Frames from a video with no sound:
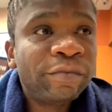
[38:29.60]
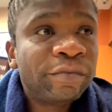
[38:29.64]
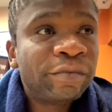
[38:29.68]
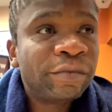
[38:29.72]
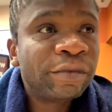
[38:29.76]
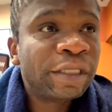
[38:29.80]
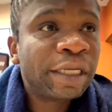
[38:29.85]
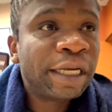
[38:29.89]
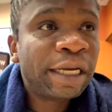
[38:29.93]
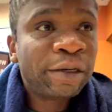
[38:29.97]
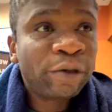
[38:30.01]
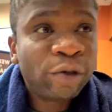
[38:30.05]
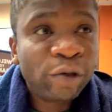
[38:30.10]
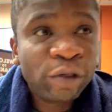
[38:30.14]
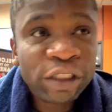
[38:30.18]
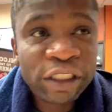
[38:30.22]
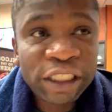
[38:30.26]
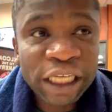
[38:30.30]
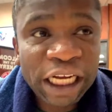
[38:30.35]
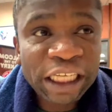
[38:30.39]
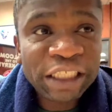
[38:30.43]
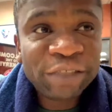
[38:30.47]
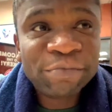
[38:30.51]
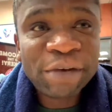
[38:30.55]
I go
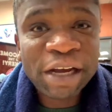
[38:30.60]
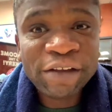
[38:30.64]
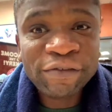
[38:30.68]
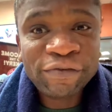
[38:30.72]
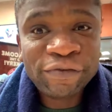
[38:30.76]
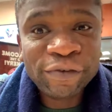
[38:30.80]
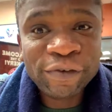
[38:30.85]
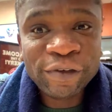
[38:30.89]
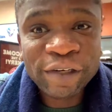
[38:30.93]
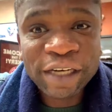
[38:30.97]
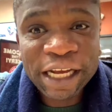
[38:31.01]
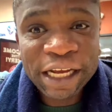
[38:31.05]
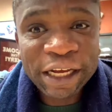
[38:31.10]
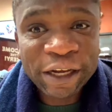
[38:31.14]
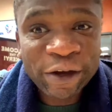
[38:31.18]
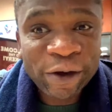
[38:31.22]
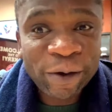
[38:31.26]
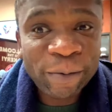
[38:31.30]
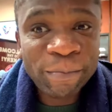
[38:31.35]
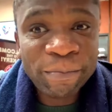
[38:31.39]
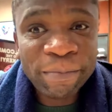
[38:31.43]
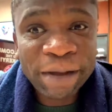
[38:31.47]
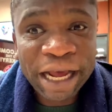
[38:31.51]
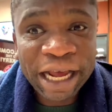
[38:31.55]
charge my phone and
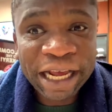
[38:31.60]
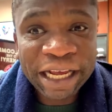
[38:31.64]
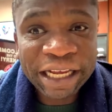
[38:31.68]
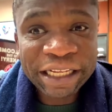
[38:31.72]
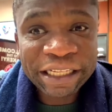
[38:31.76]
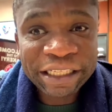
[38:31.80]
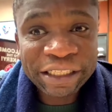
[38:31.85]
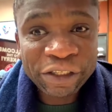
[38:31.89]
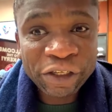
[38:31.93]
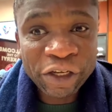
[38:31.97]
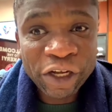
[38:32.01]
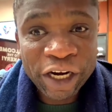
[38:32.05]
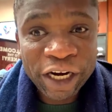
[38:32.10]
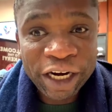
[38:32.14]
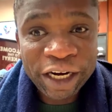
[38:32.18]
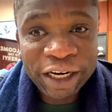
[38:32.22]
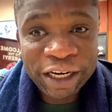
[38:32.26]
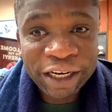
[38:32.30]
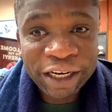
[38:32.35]
come back. You hear?